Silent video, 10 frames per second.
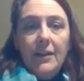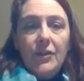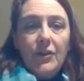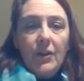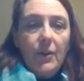
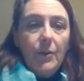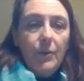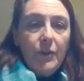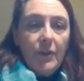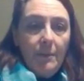So
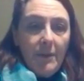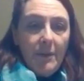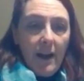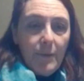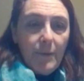
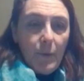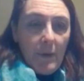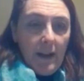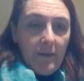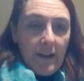sometimes we
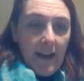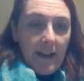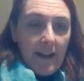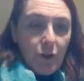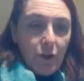might have an
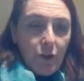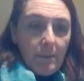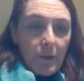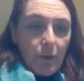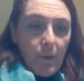extra
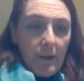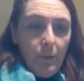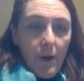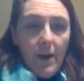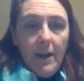number
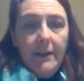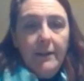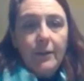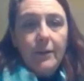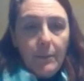21
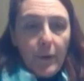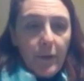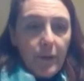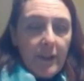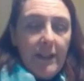or number
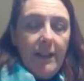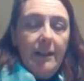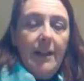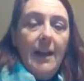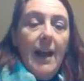
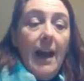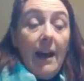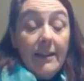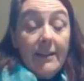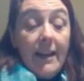13. How
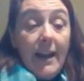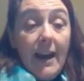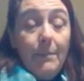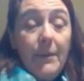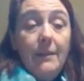does that
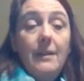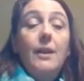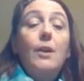happen?